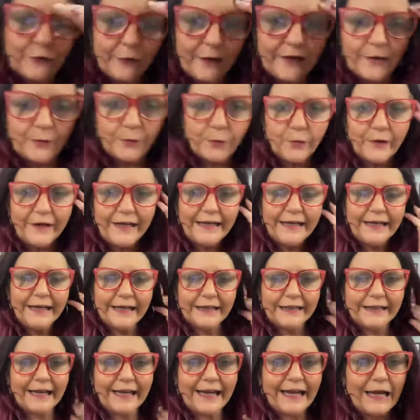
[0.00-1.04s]
a great week
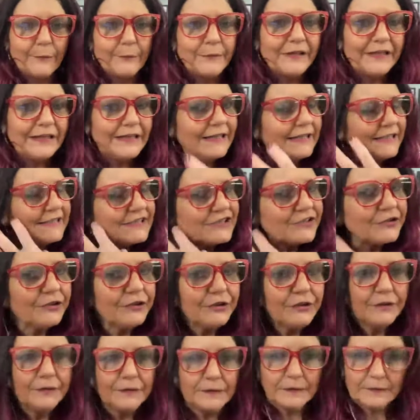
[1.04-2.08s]
and a happy
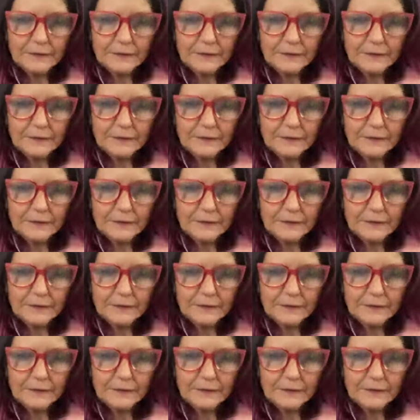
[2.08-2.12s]
Easter.